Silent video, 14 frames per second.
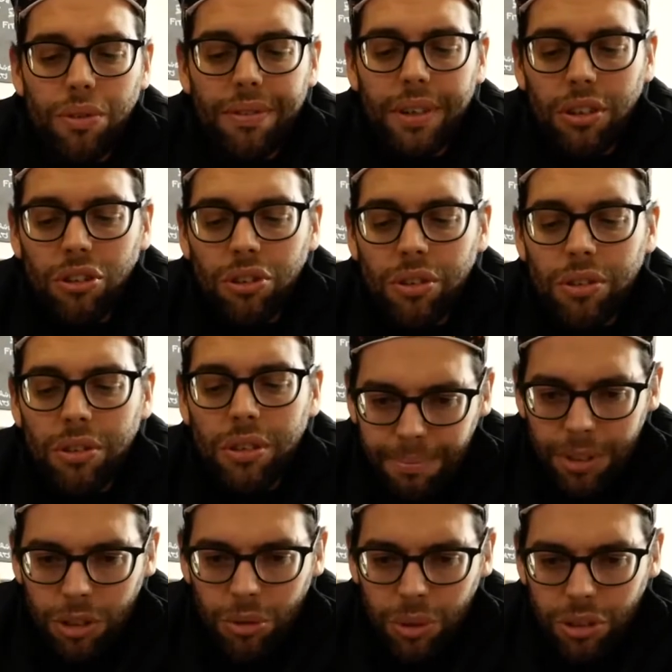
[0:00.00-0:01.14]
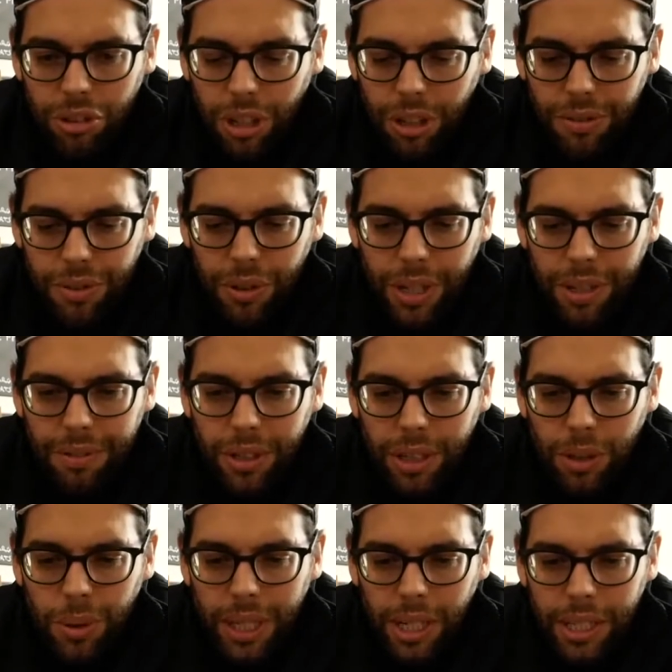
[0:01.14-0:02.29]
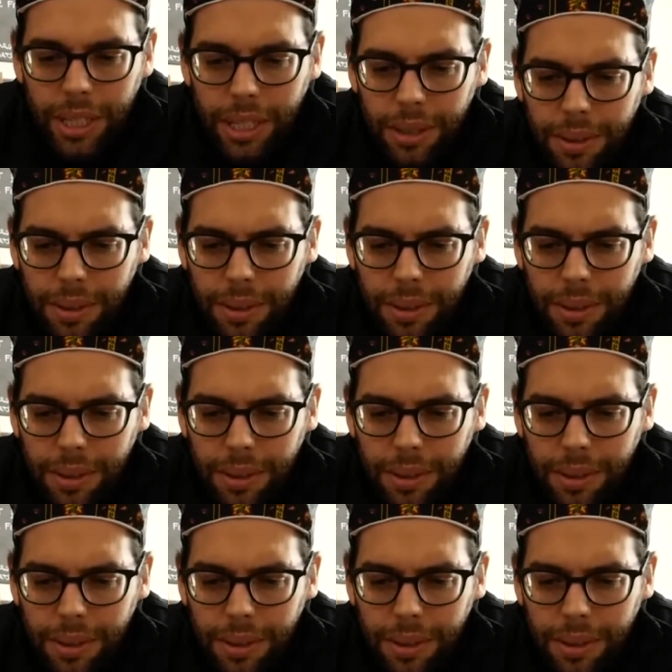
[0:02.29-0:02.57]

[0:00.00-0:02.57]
functions. And we just go through that very quickly.